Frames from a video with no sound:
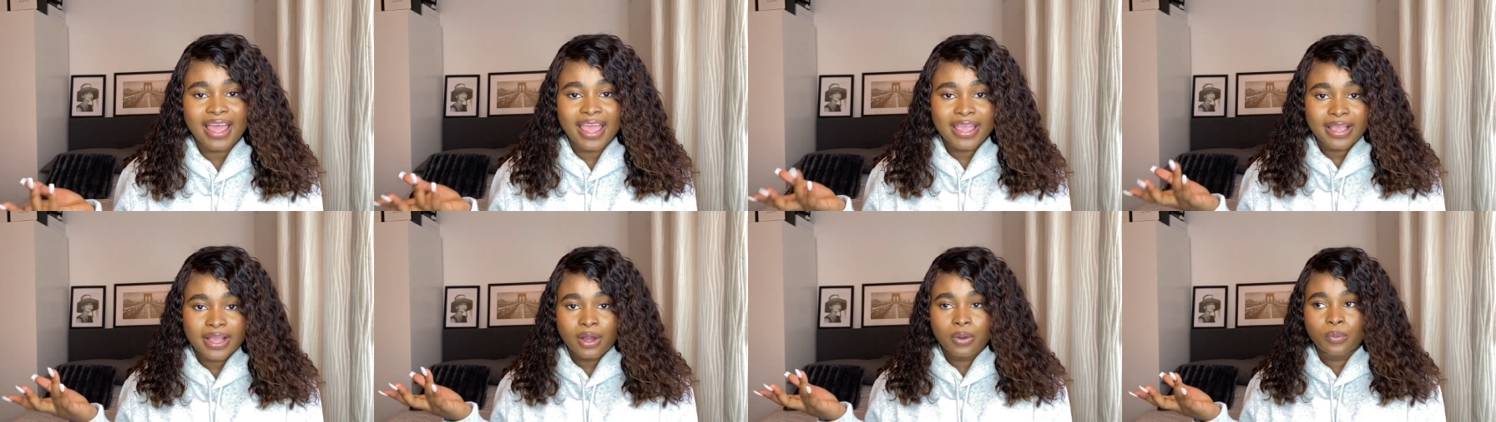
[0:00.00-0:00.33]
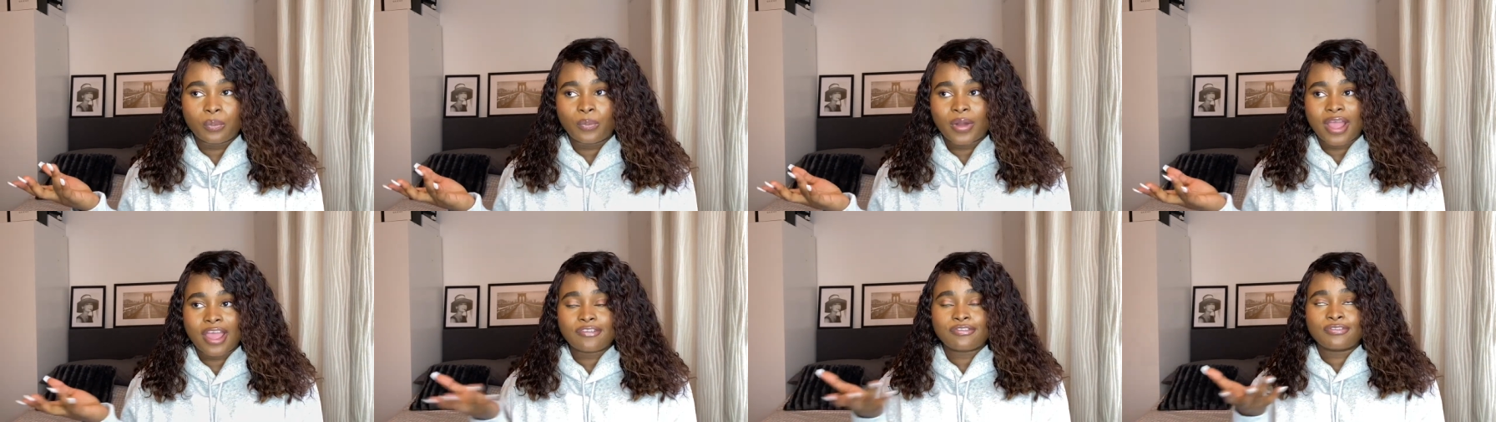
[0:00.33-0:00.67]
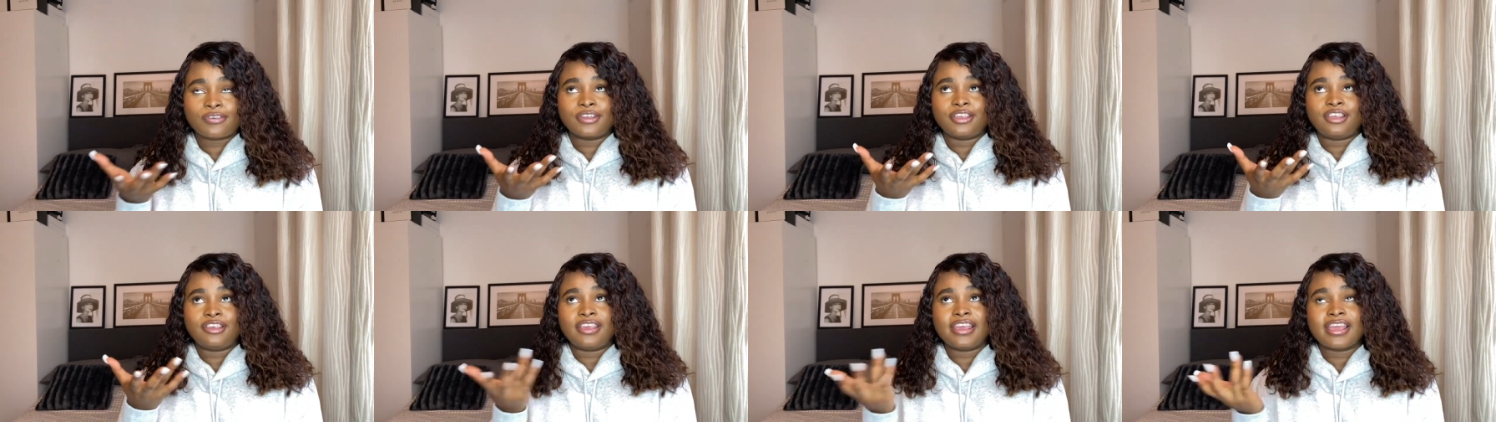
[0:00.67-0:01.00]
i can wear
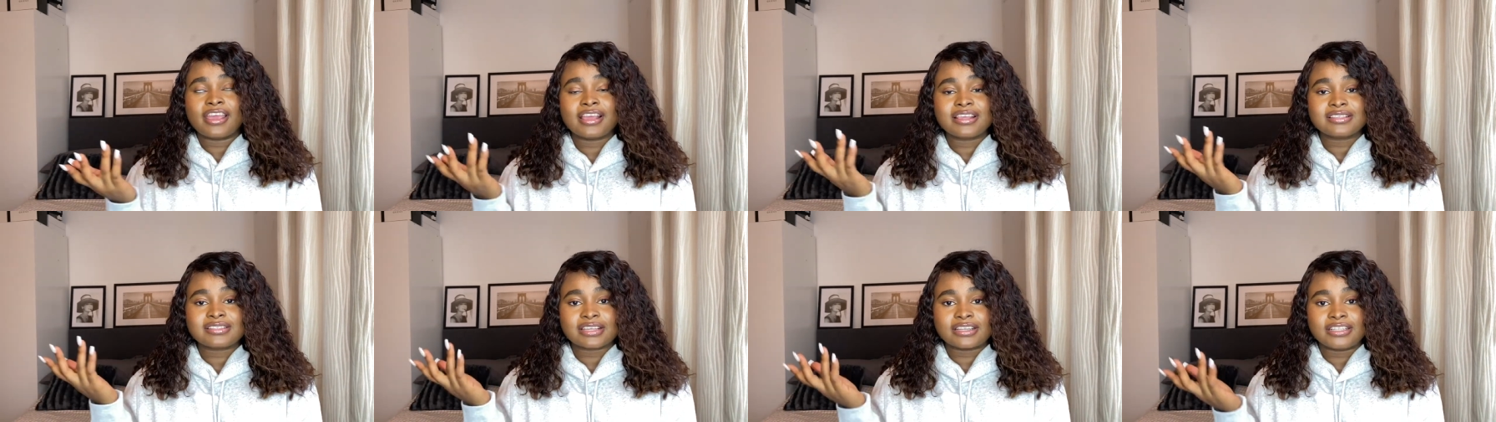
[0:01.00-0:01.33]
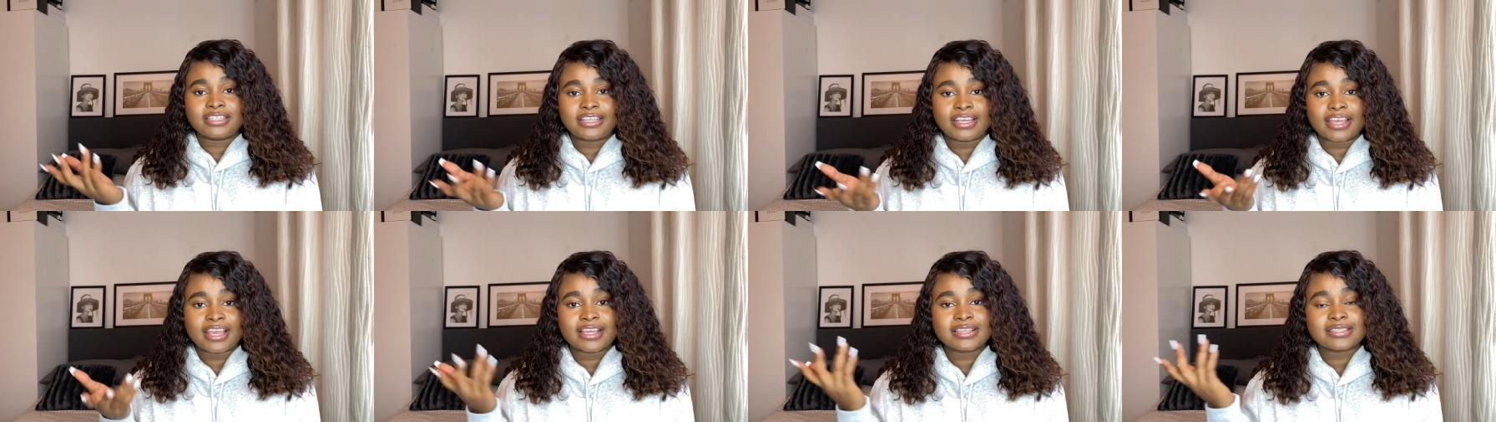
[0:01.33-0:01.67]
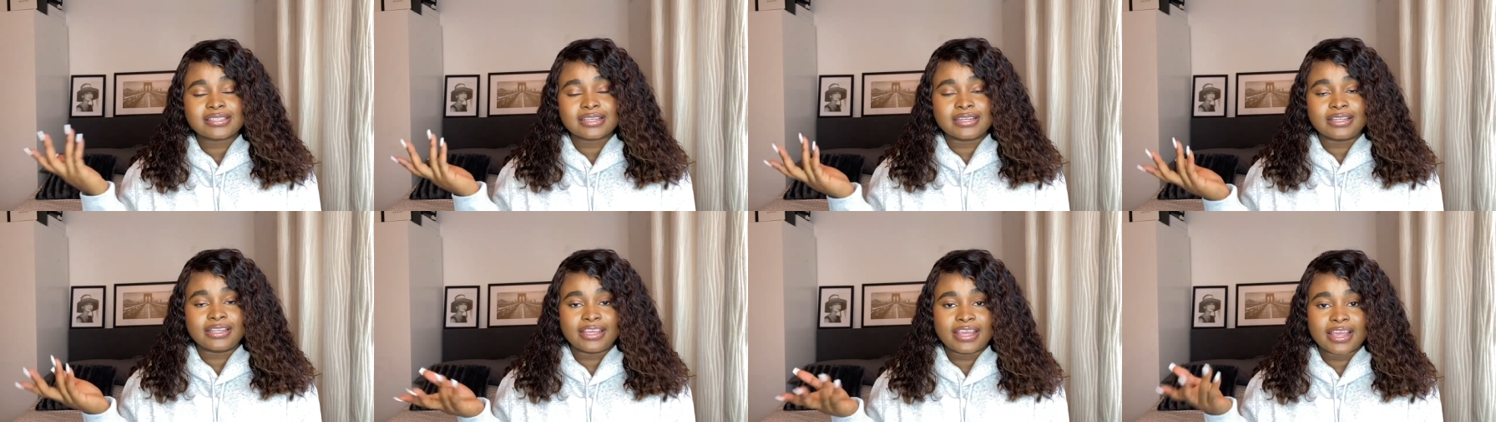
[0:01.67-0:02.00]
for years and
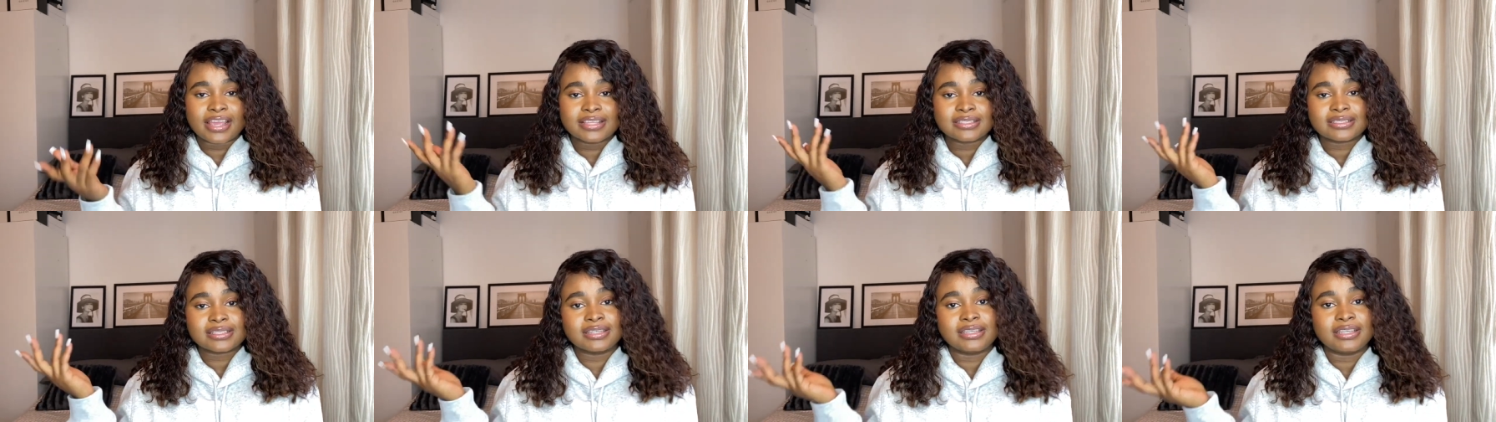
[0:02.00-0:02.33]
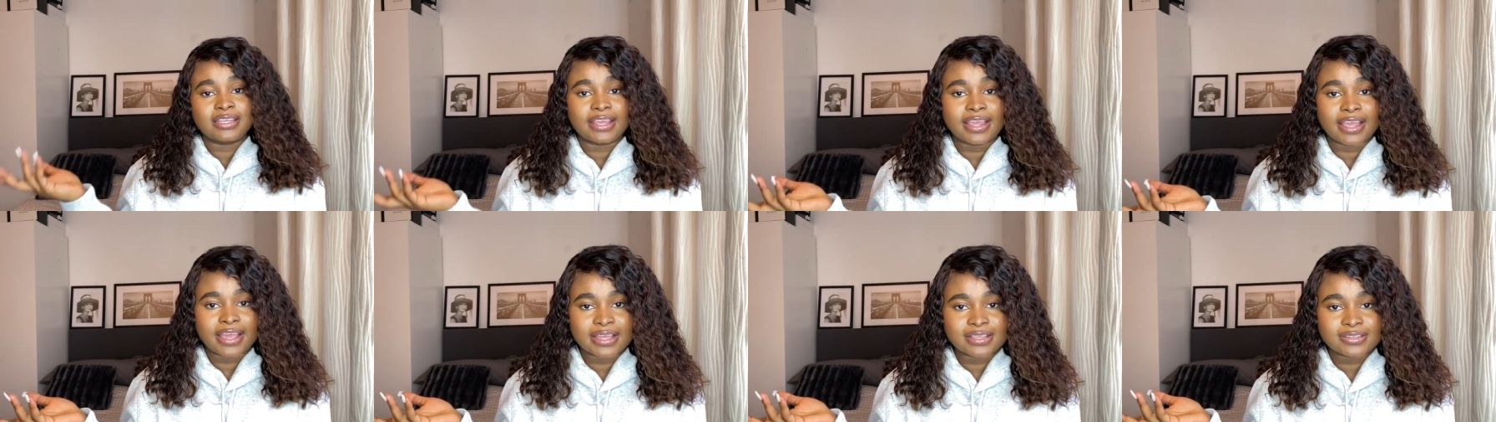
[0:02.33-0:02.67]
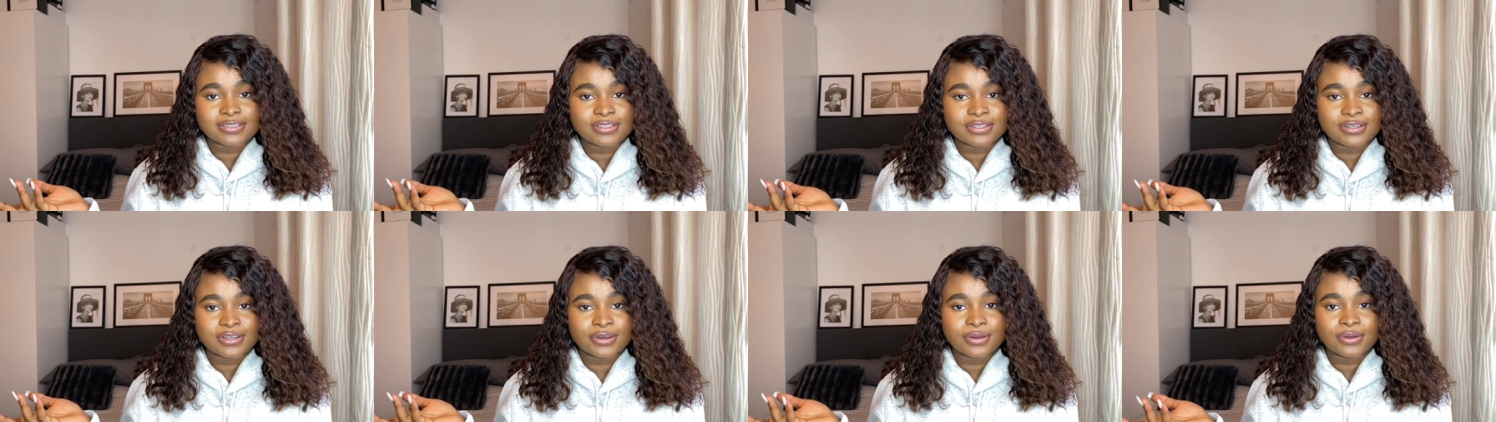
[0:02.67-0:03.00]
years and years and years
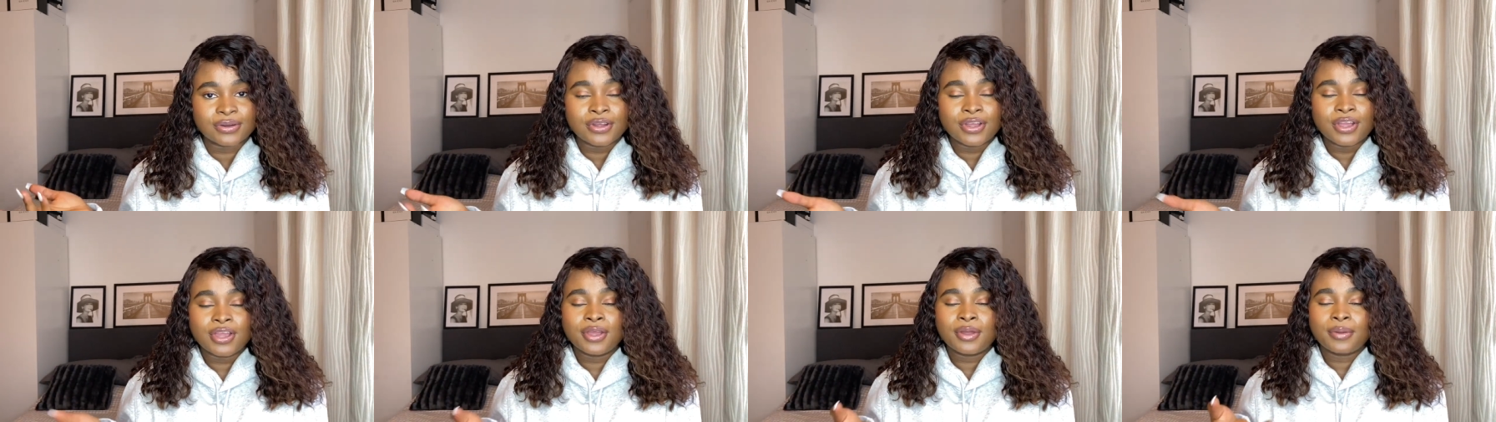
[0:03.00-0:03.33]
you know